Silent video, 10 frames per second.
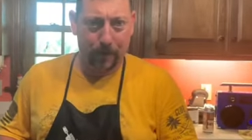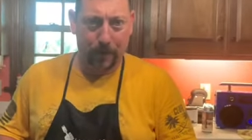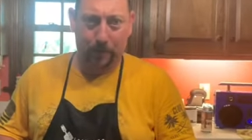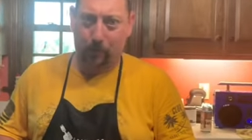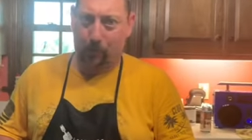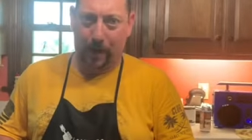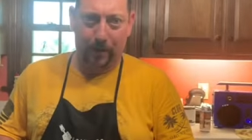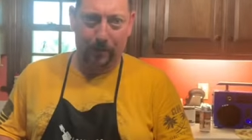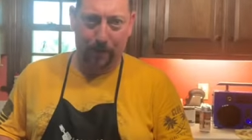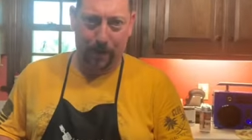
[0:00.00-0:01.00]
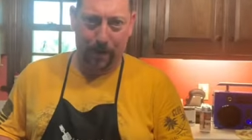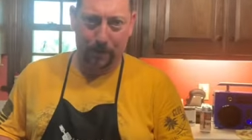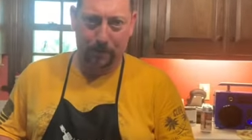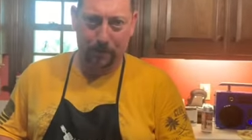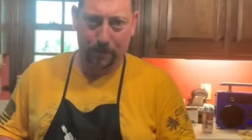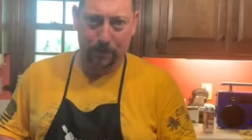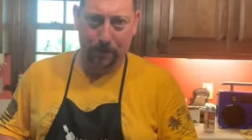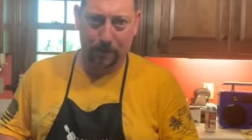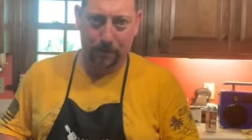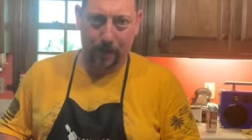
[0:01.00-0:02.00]
It's grass fed.
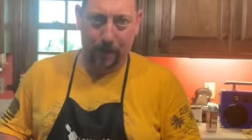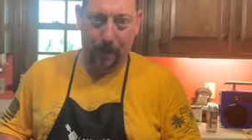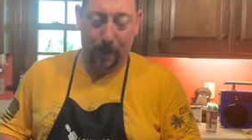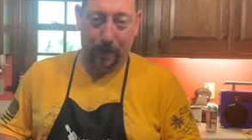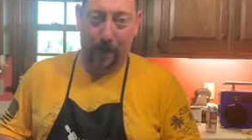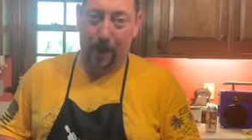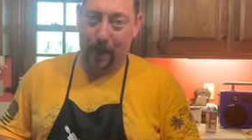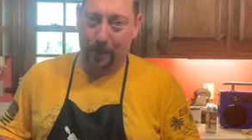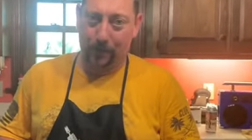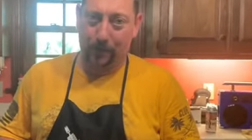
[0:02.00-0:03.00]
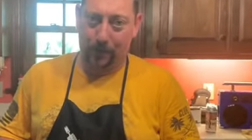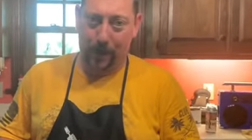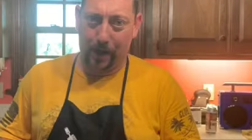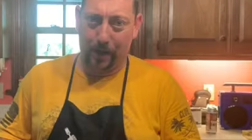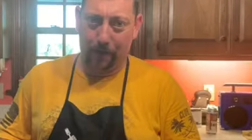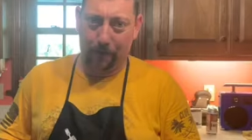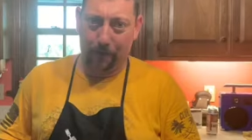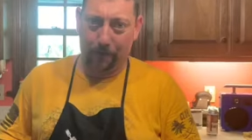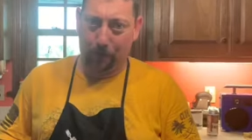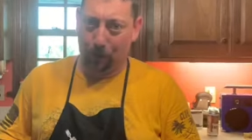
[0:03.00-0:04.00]
And I had a steak,
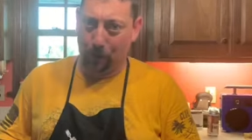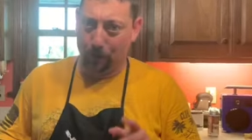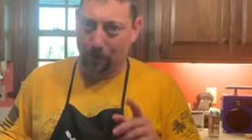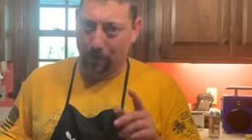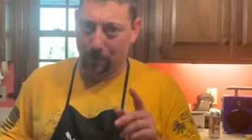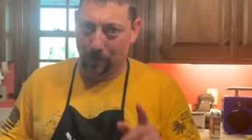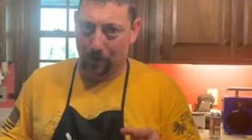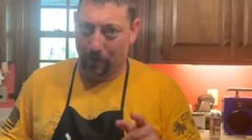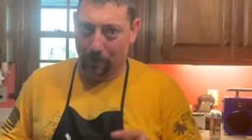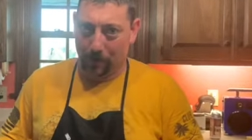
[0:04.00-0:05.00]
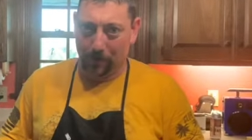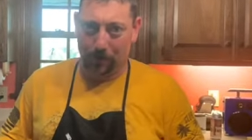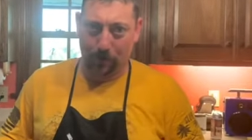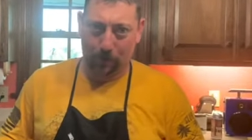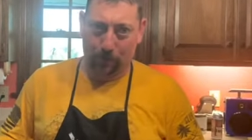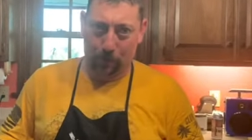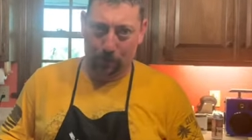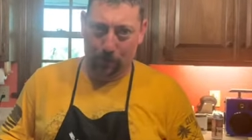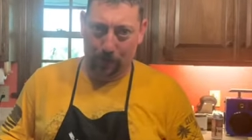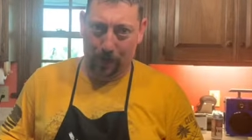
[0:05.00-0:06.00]
folks. This is some
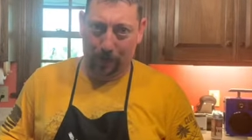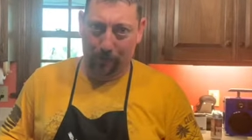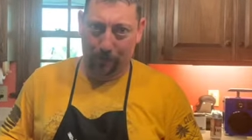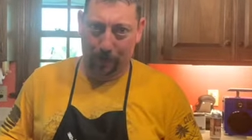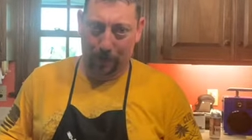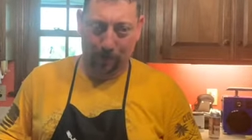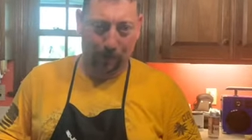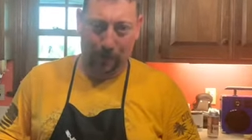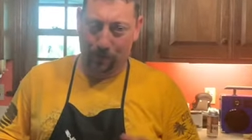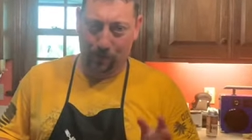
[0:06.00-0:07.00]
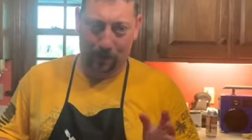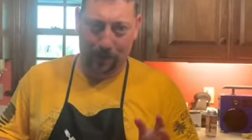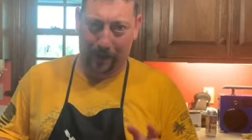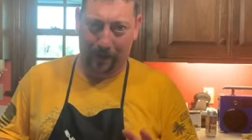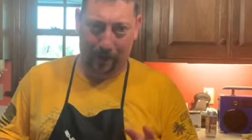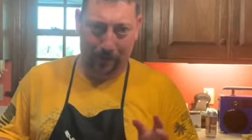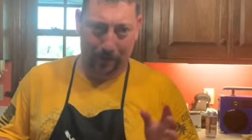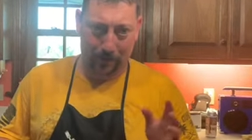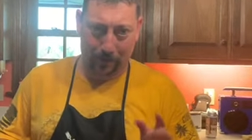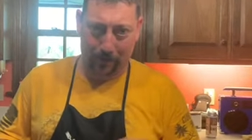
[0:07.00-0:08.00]
good stuff. And I'm not just saying that
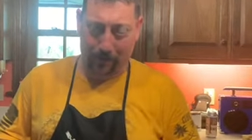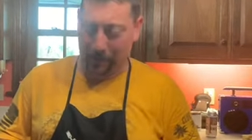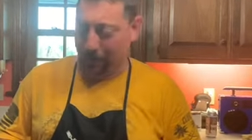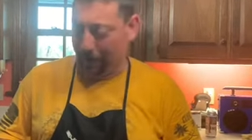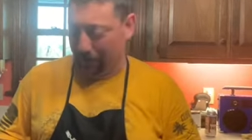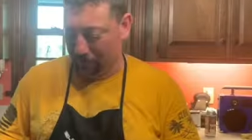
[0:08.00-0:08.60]
to say it.